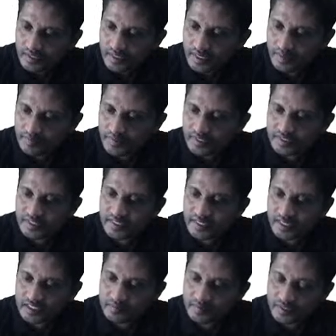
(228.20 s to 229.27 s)
A plus A
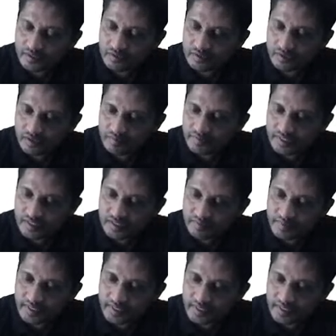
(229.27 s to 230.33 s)
dash by 2 is always
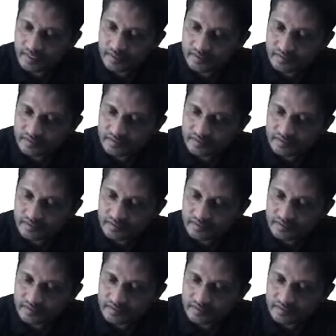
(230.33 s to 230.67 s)
symmetric.